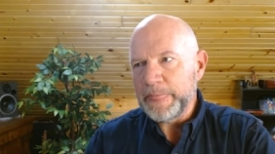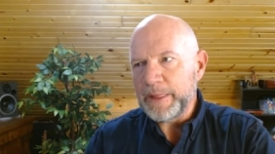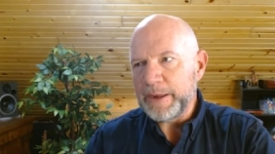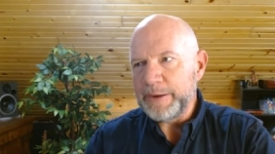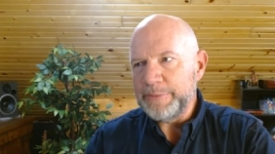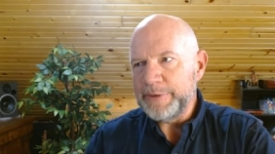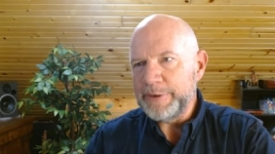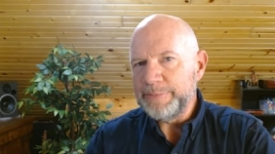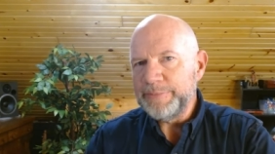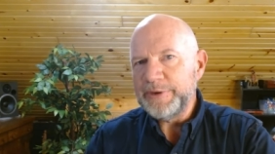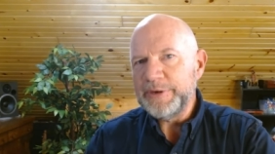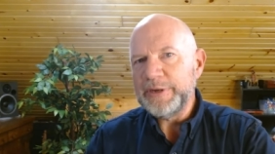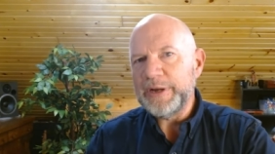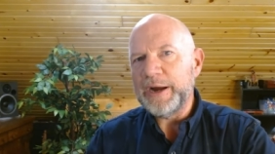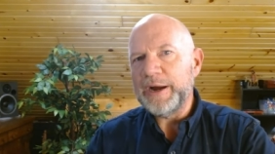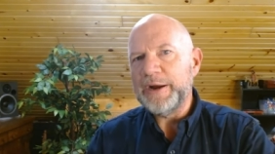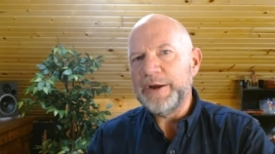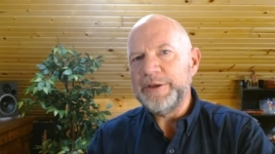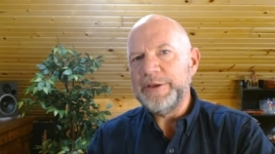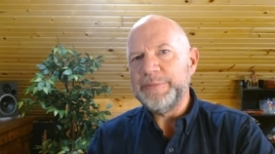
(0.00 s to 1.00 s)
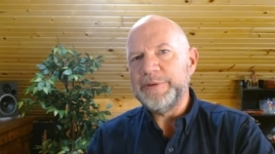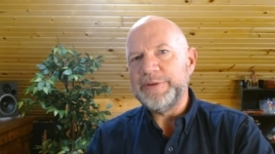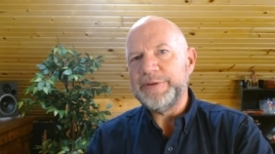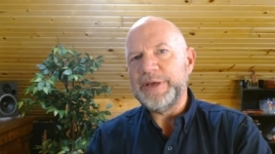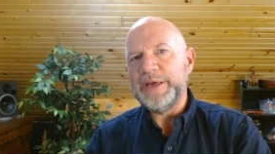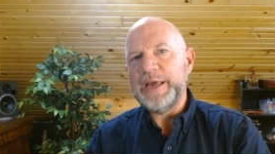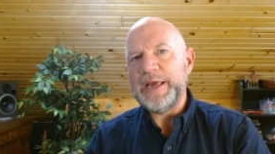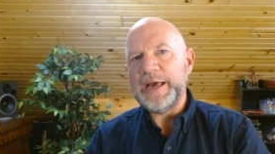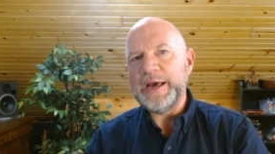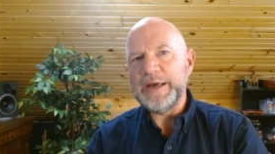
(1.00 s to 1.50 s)
I remember an argument
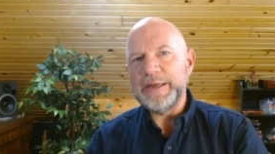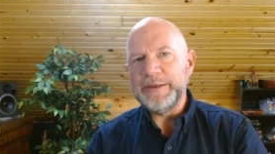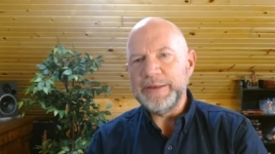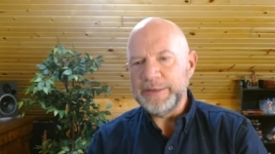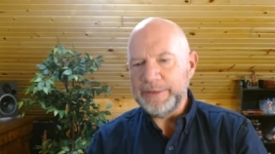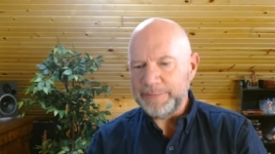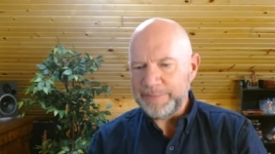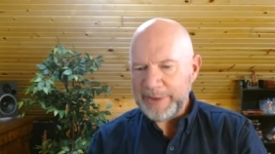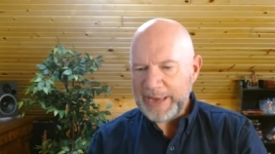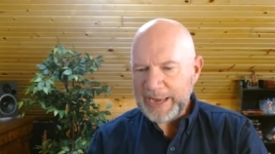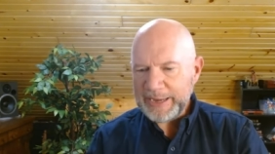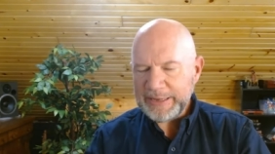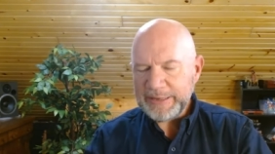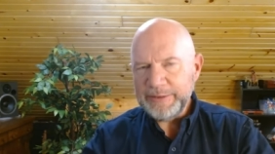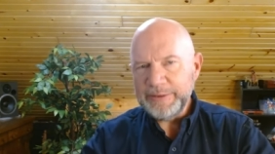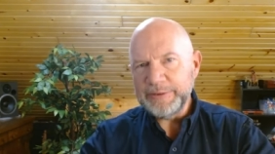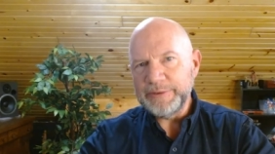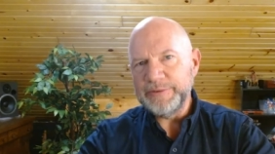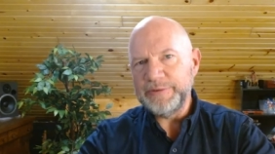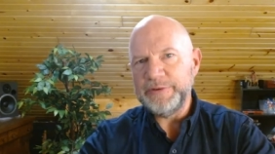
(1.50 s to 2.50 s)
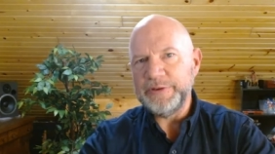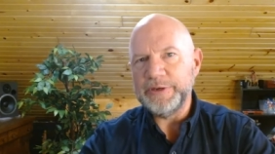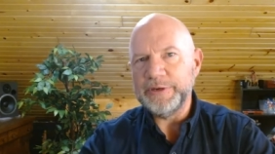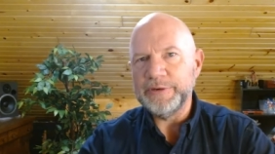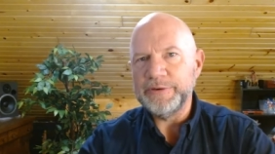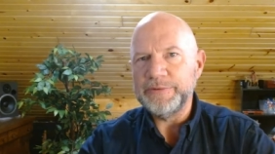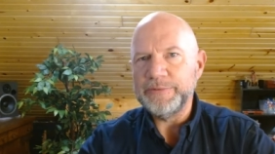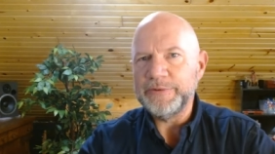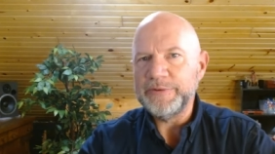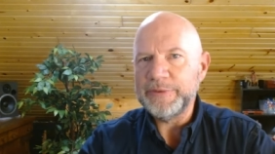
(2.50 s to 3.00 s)
I had back in those
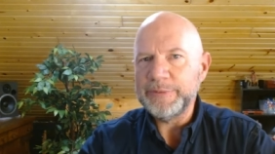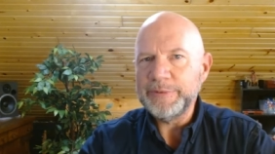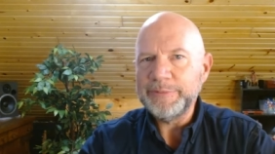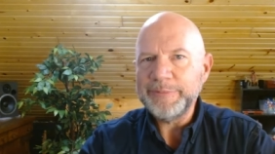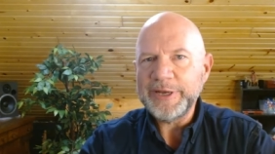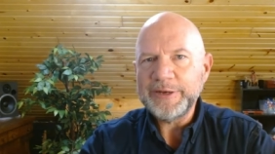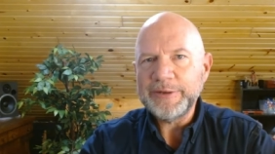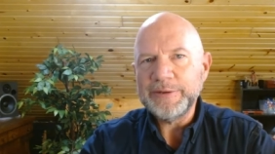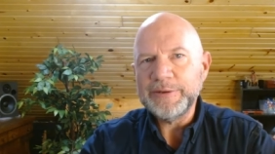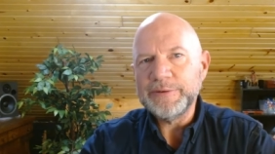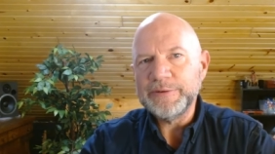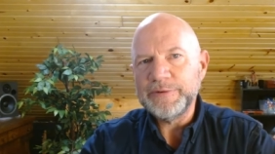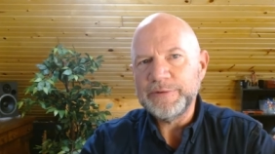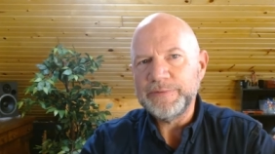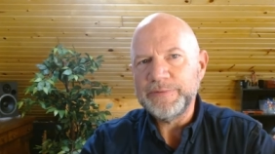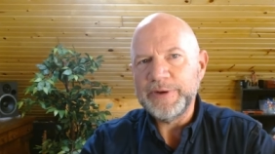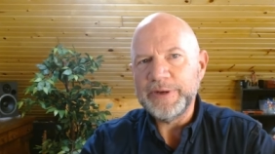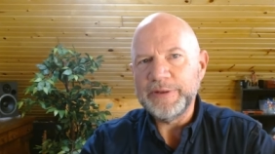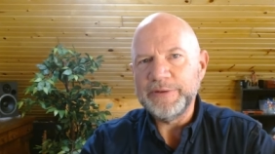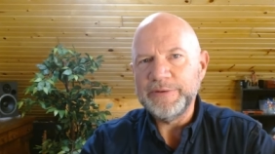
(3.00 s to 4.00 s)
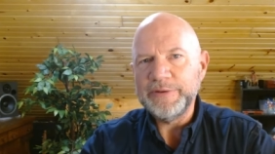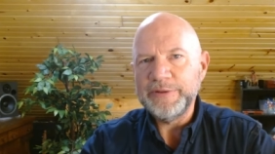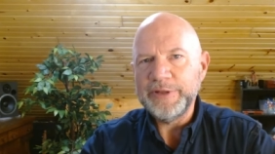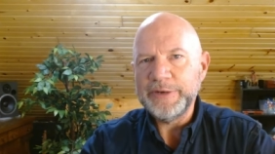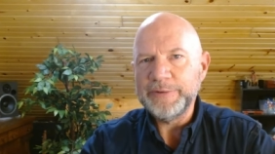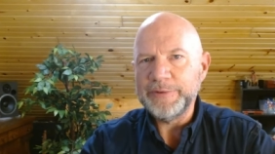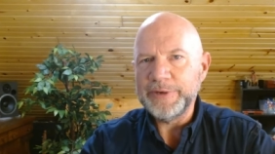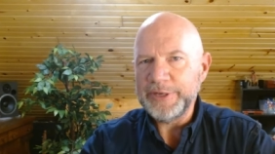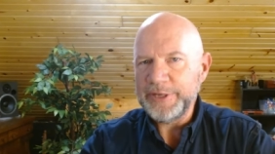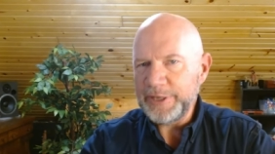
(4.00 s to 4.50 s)
years with some of my close friends, and
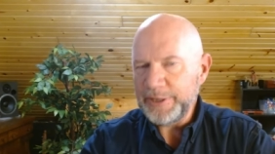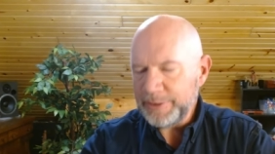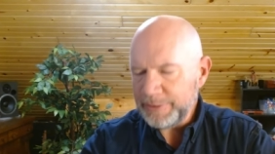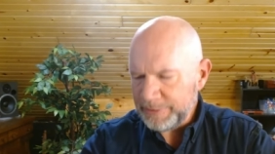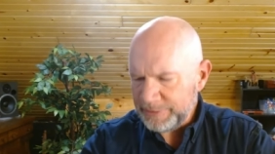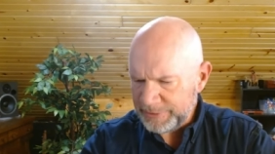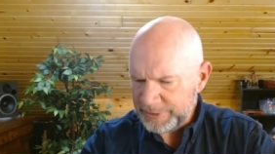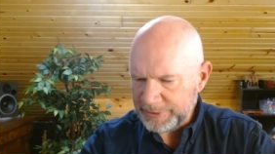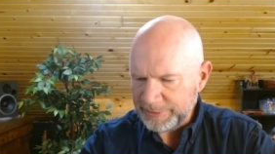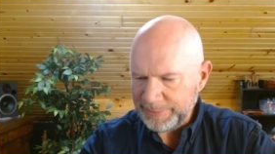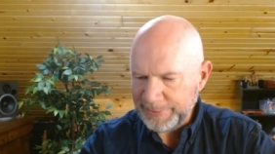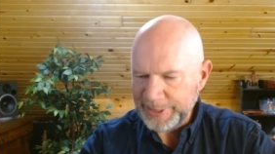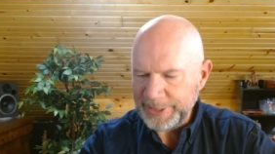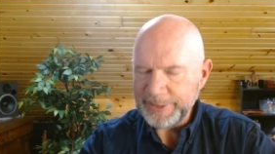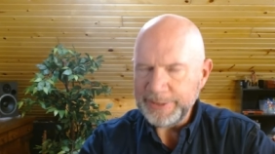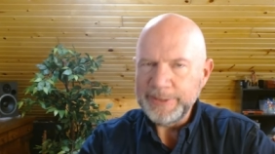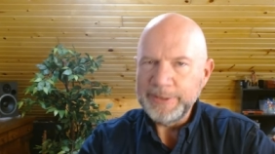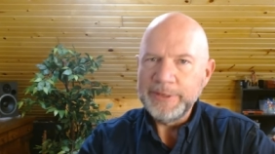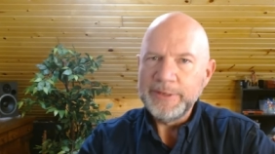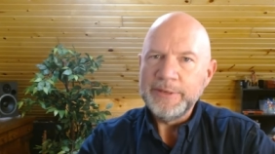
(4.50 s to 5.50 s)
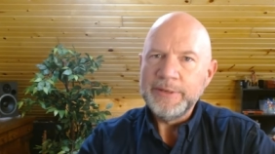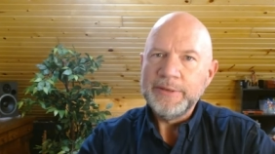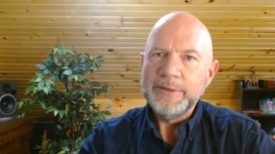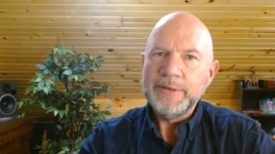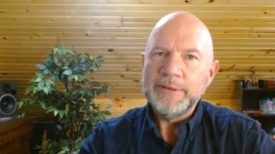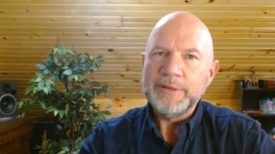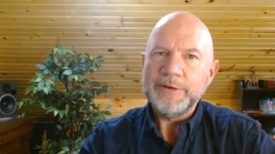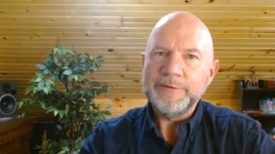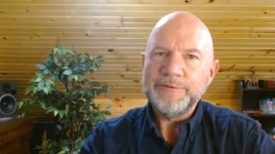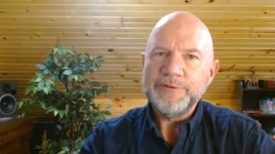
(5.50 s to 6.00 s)
they were accusing me
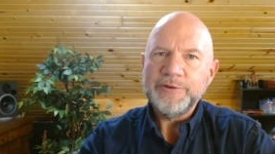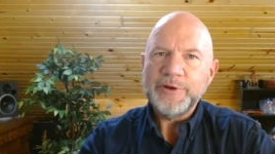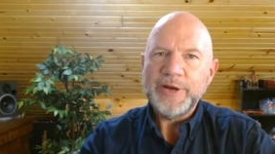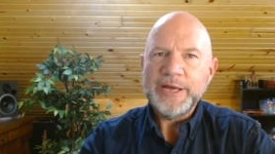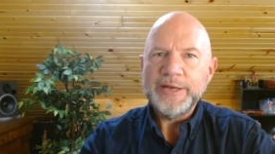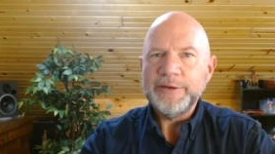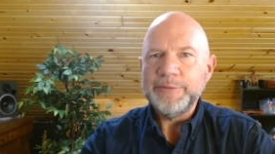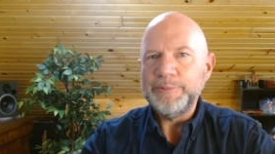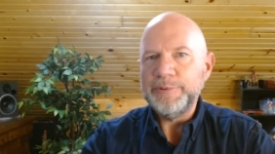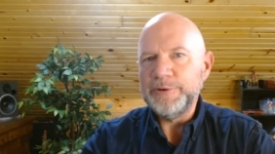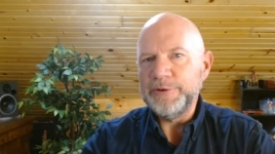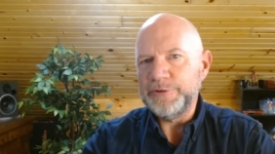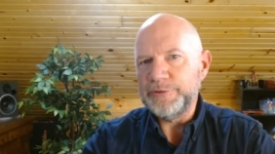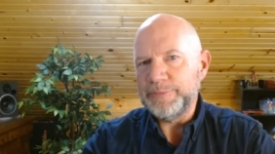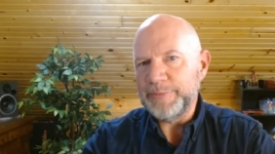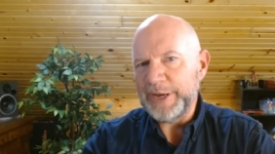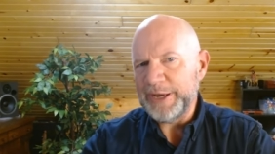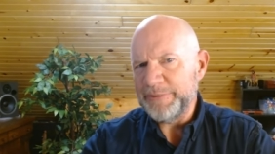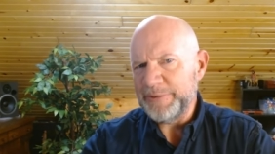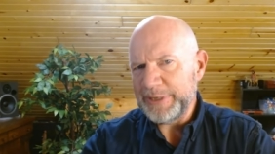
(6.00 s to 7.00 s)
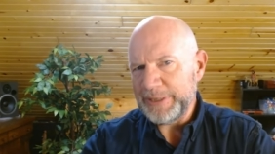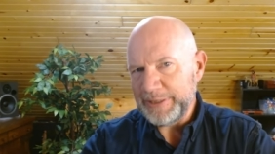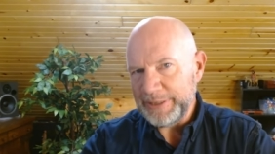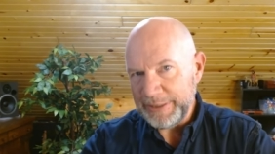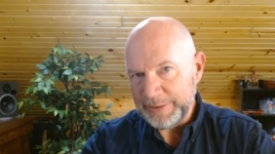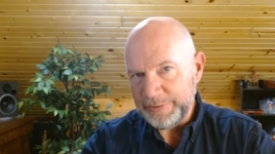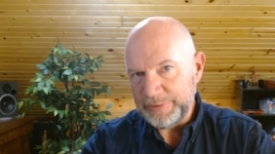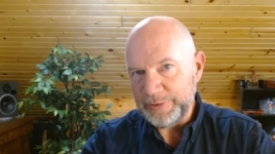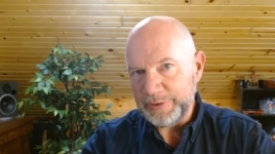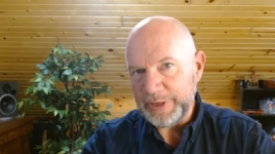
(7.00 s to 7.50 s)
of trying to push my
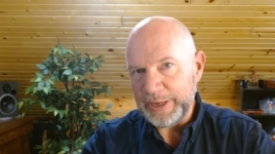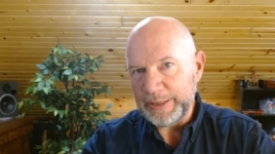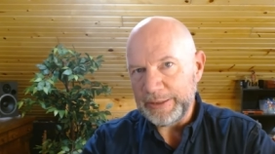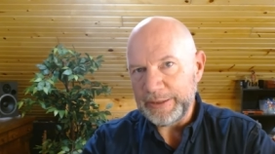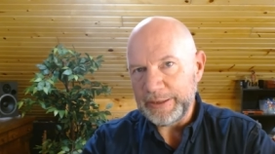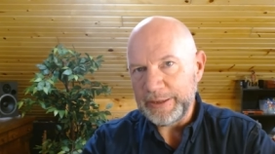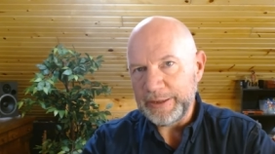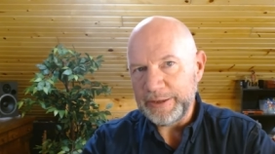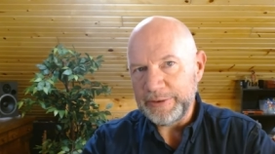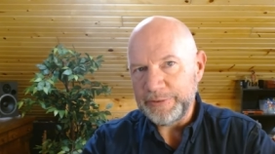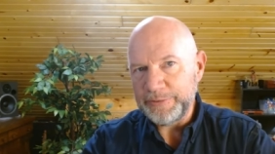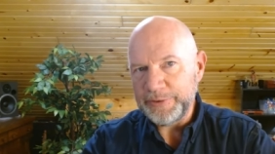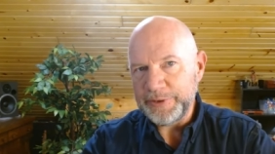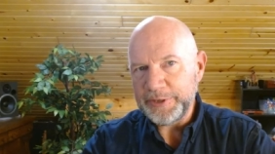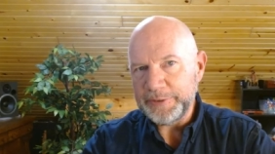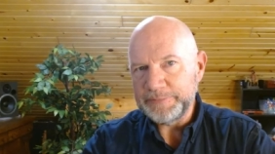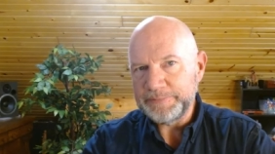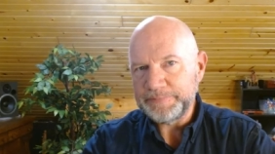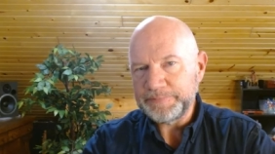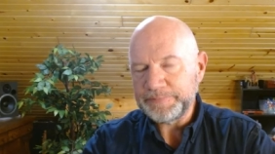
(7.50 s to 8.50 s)
religion on the country.